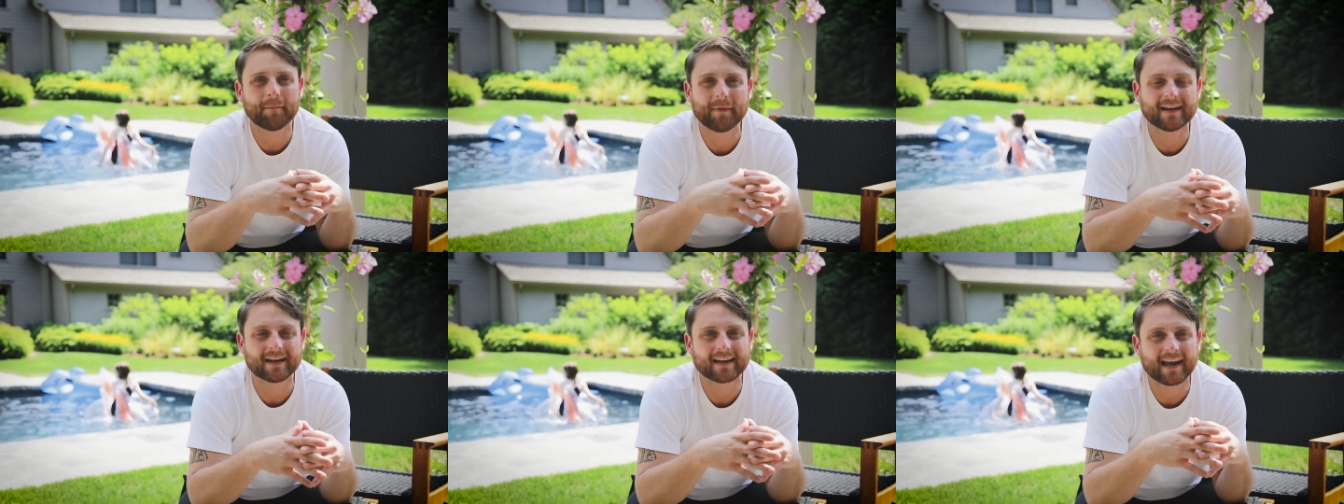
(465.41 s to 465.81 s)

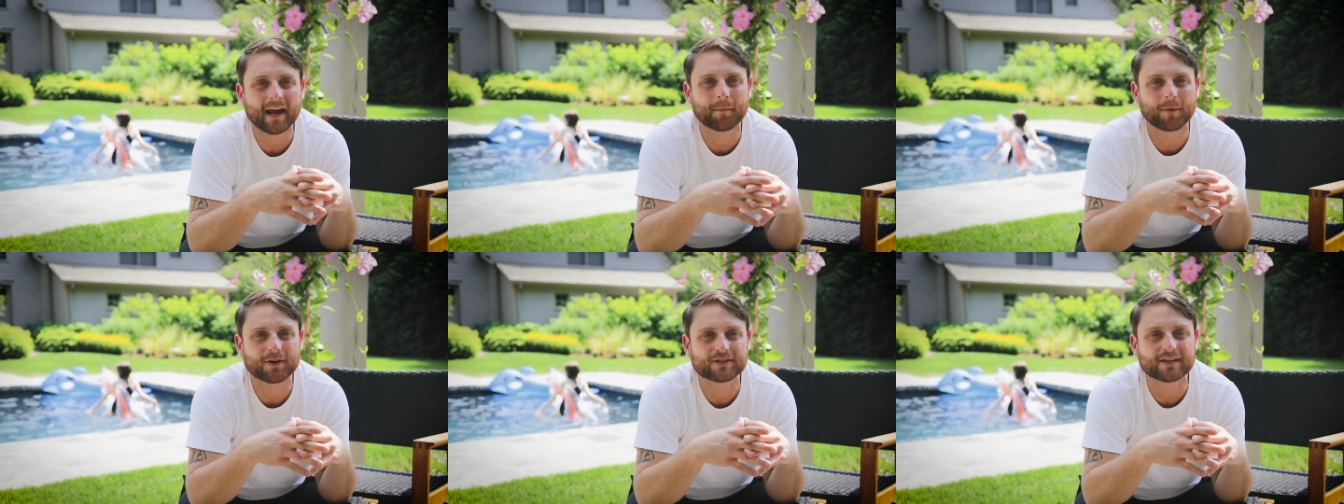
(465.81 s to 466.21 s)
Being a
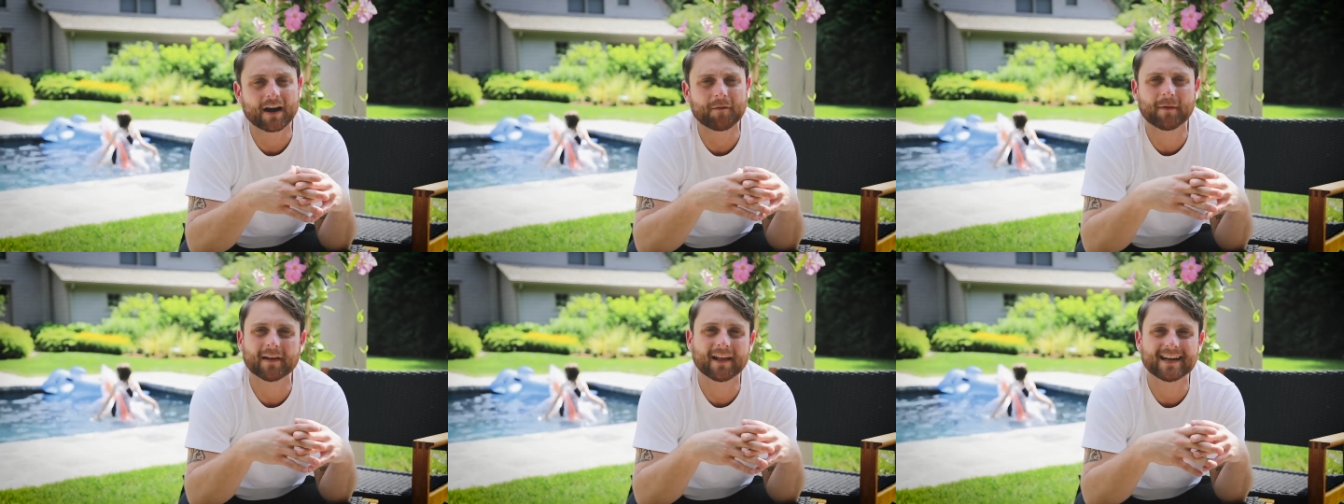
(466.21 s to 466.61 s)
camp person I
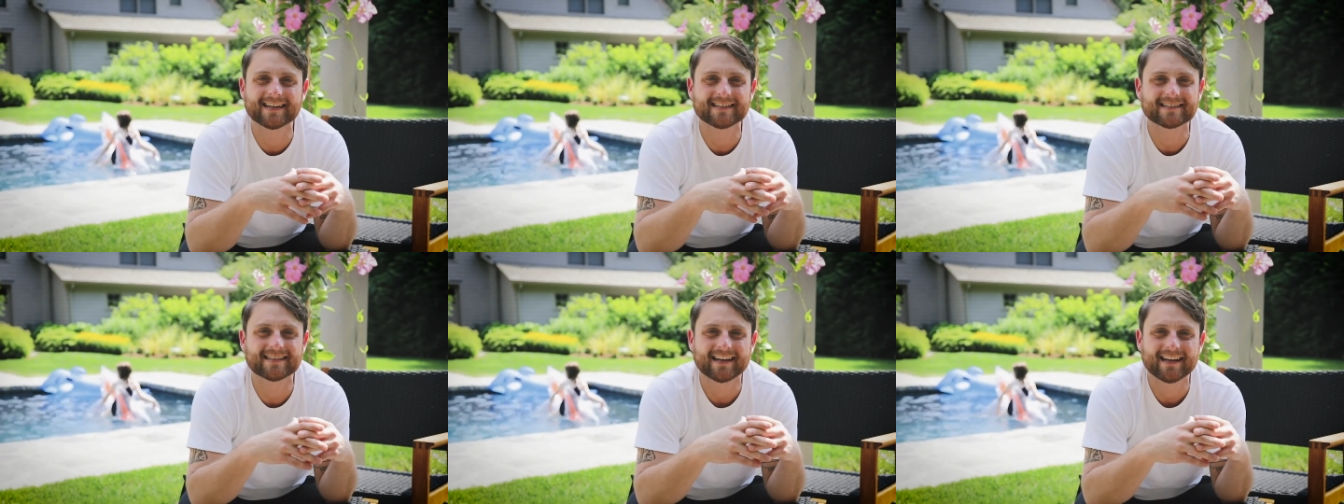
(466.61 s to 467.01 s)

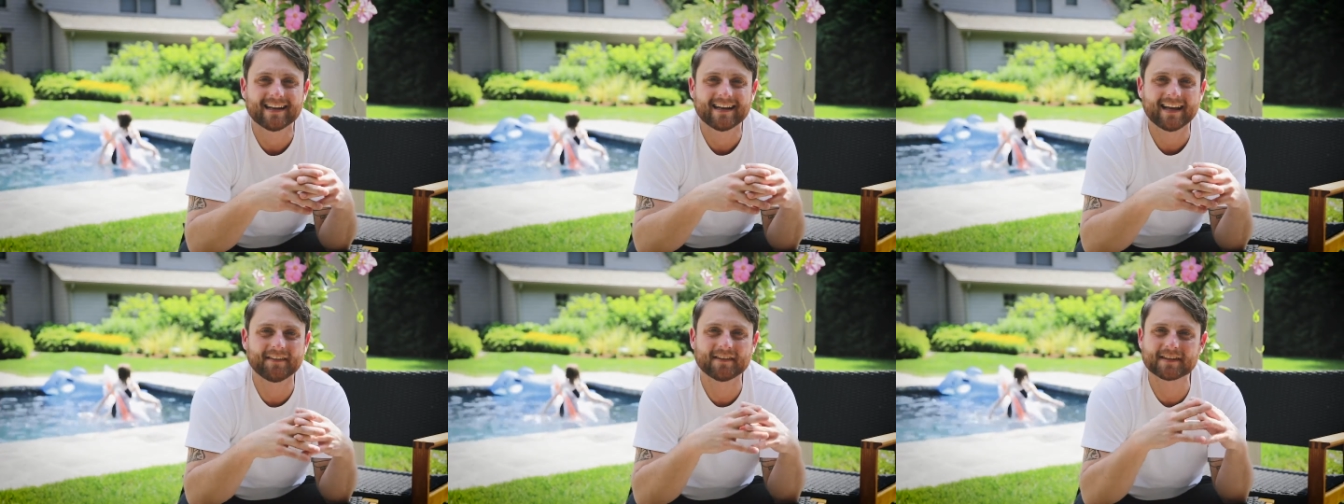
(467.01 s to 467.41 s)
realized
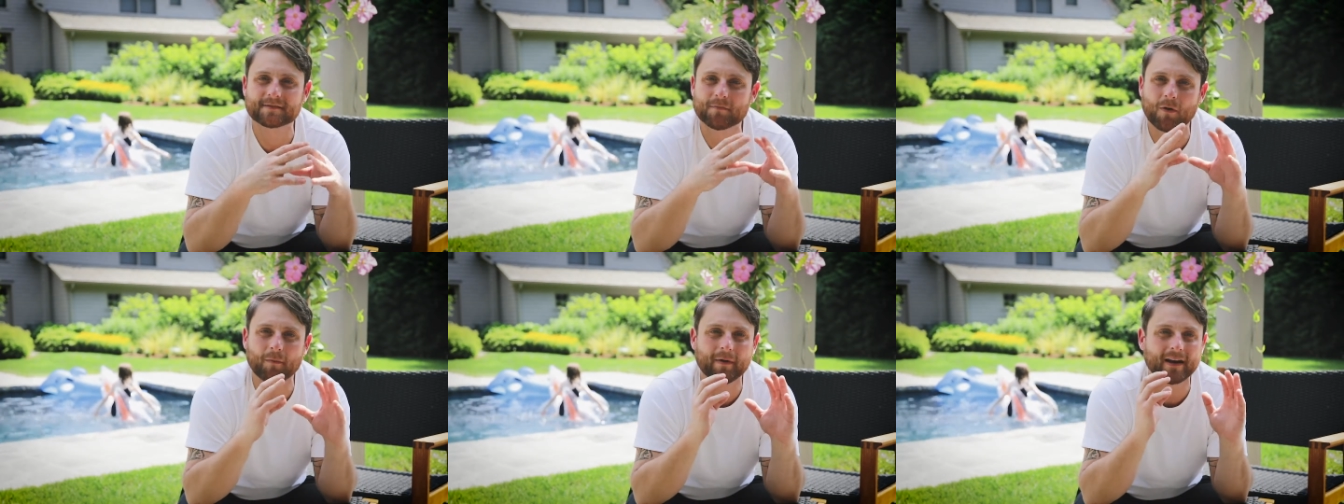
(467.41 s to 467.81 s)
in this
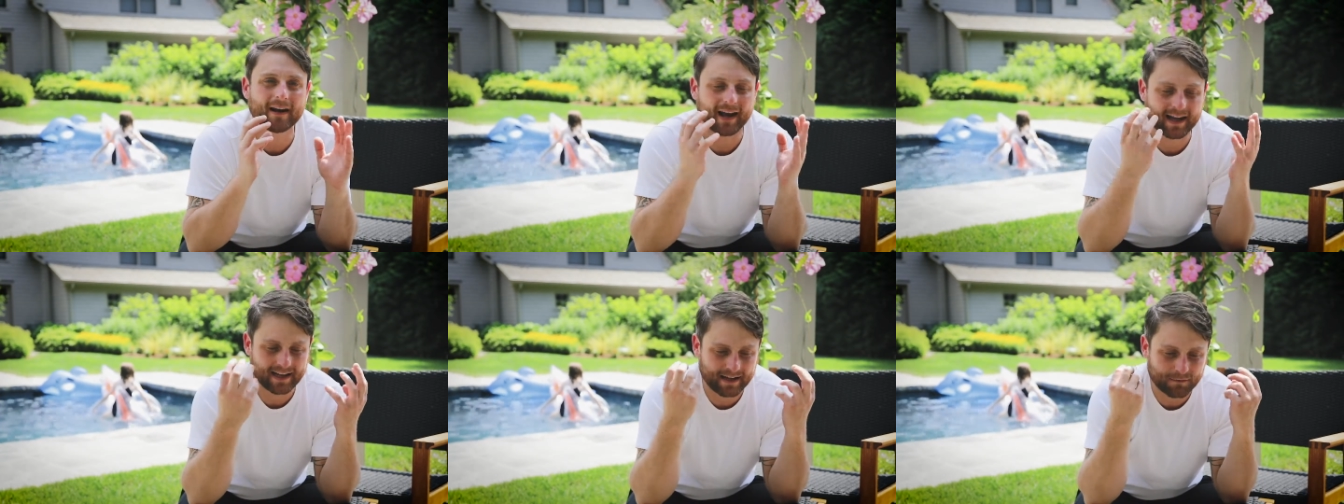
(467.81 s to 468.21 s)
moment,
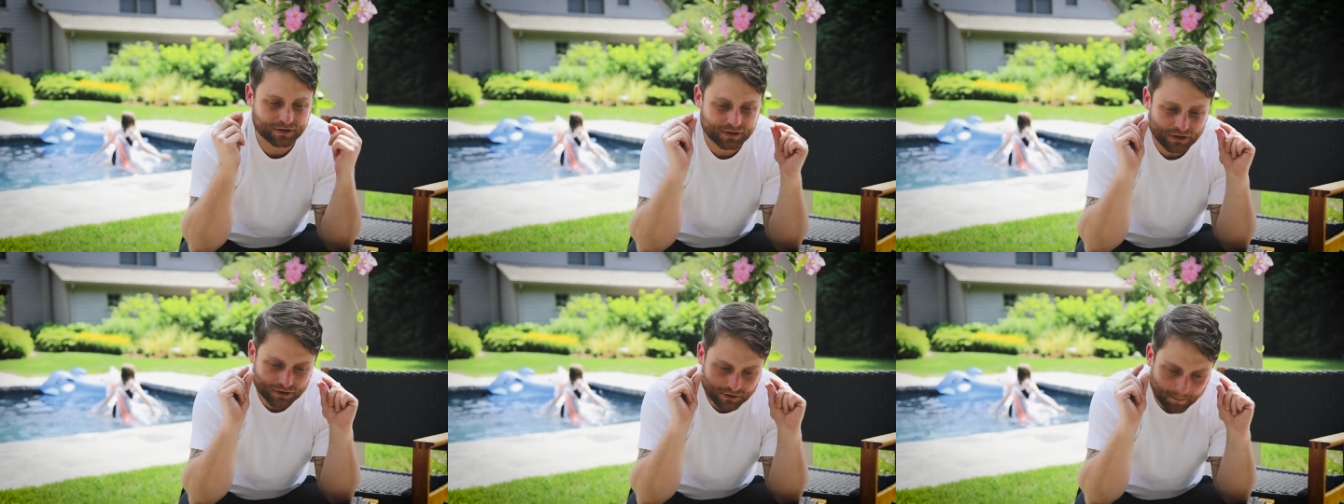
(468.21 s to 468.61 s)
I, it
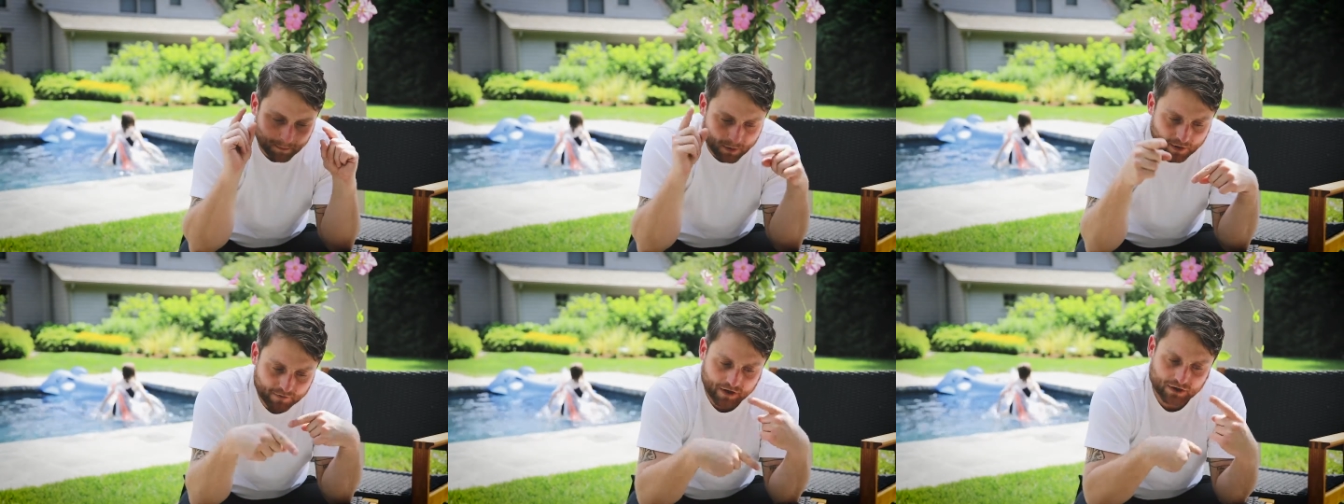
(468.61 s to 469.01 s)
was just a
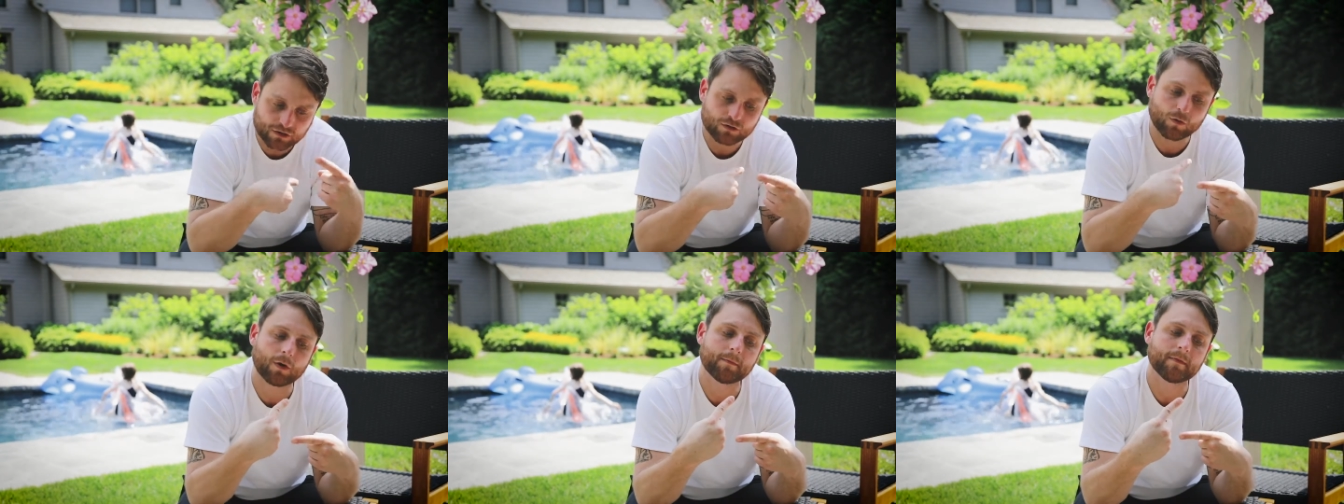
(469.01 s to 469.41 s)
perfect
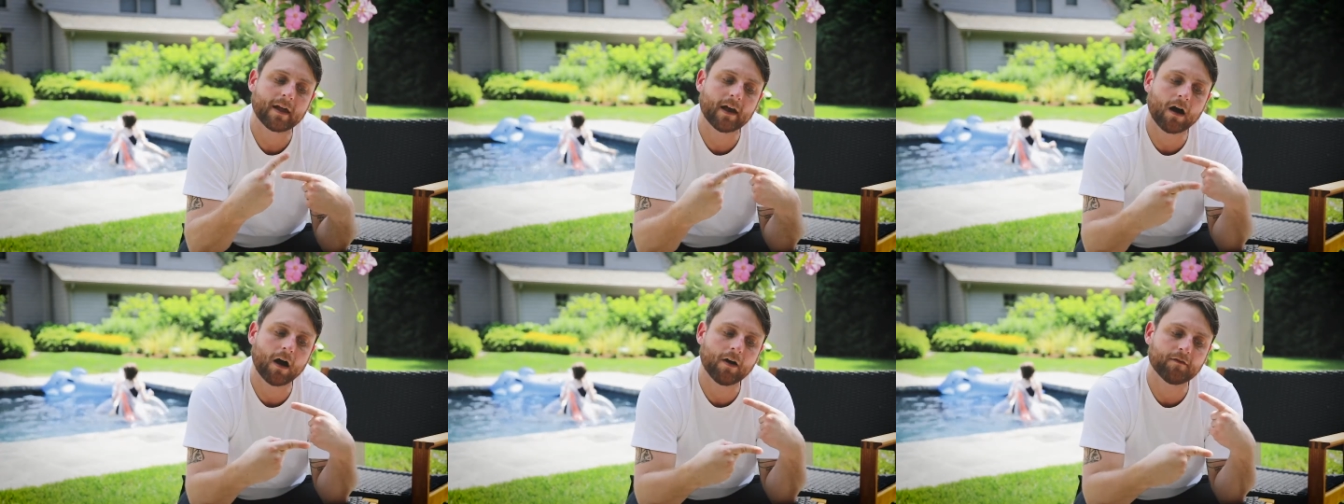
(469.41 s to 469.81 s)
storm
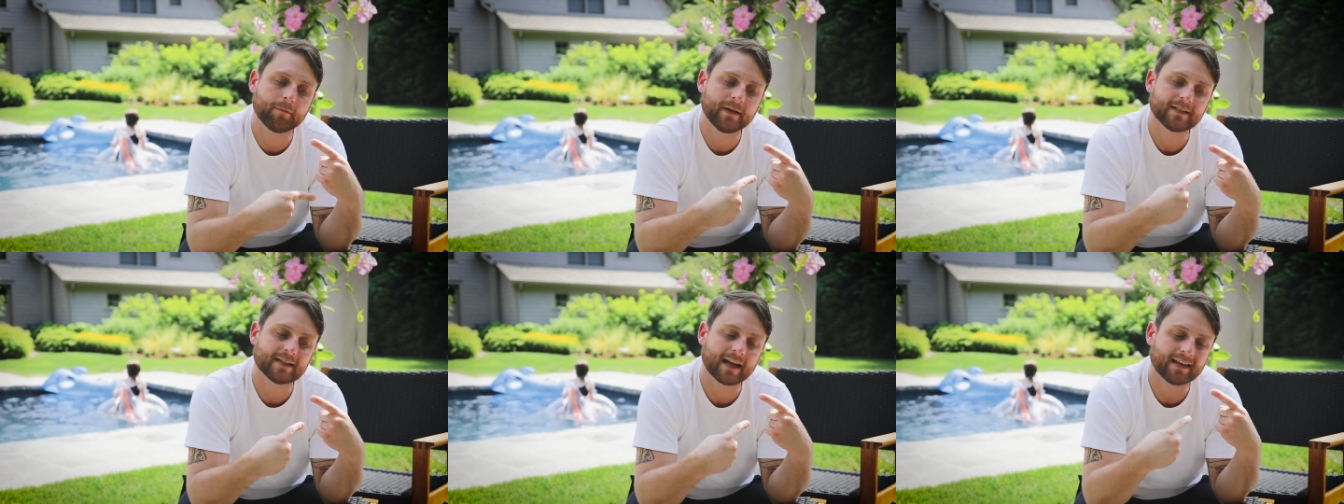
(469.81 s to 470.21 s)
that, of
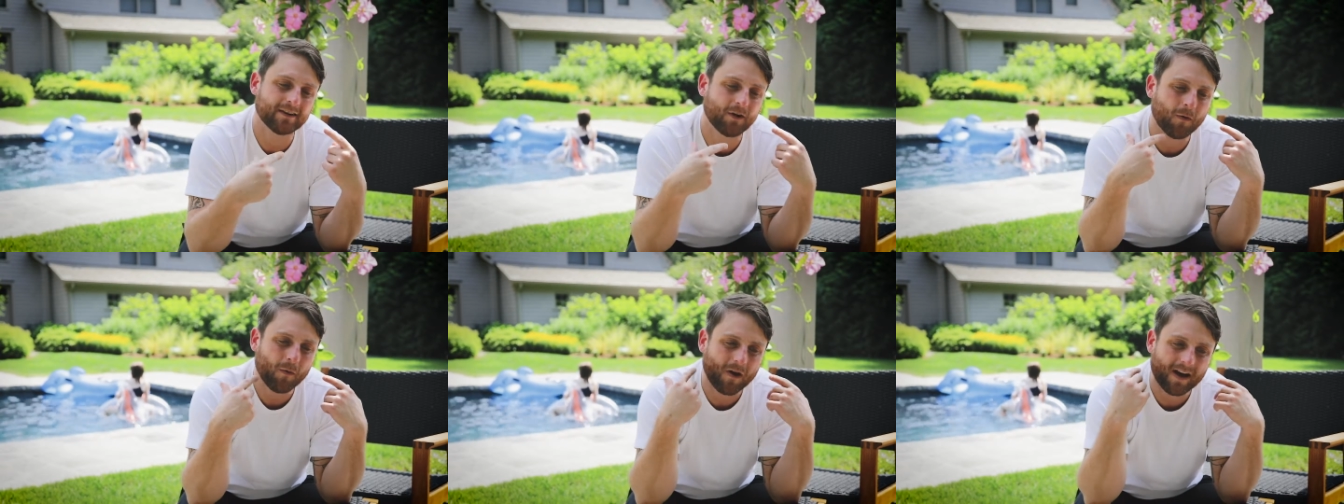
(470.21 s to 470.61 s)
me saying, you
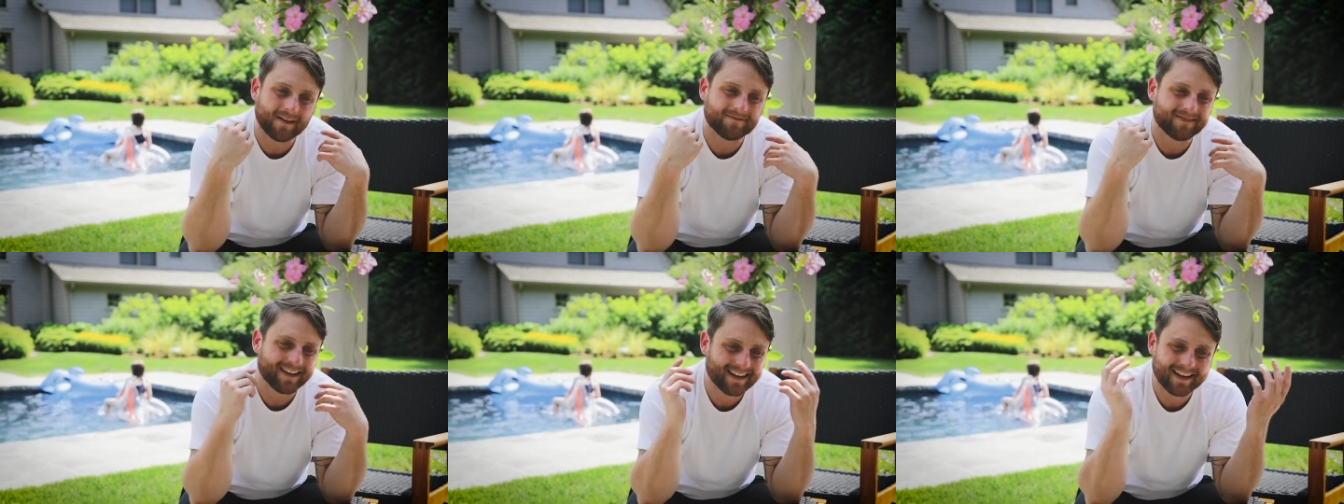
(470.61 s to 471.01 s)
know what?